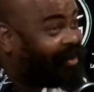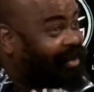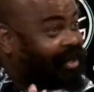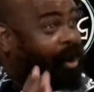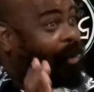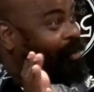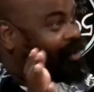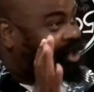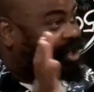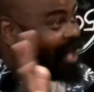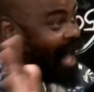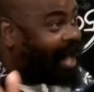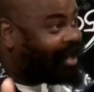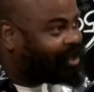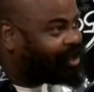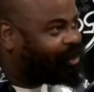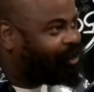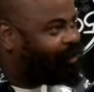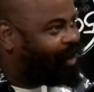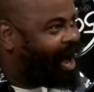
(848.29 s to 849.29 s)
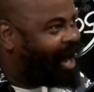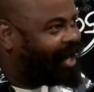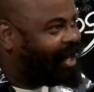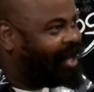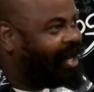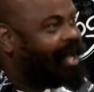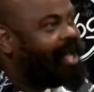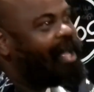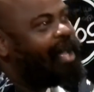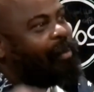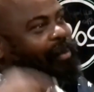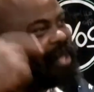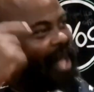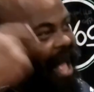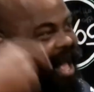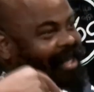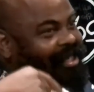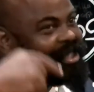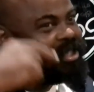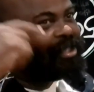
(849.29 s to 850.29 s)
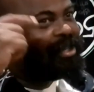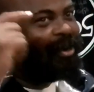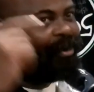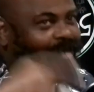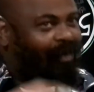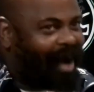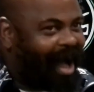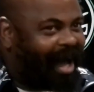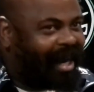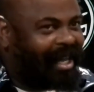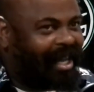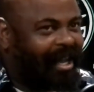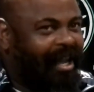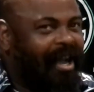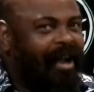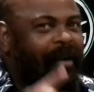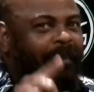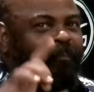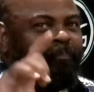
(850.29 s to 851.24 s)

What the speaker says: No, it was just Hass's Karate. It was Hass's Karate,